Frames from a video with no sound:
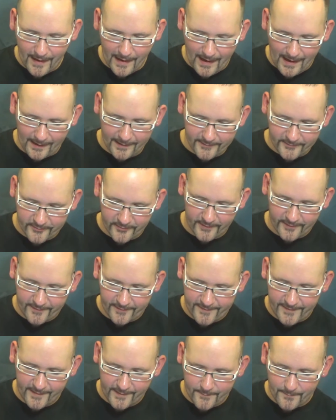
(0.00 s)
I
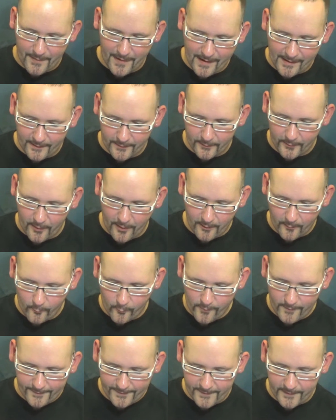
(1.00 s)
just did mine along
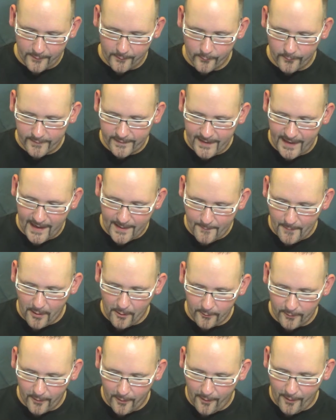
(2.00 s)
with you. Came
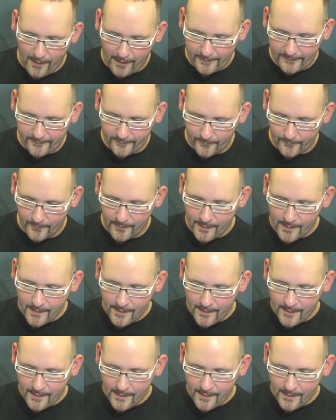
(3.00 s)
out awesome.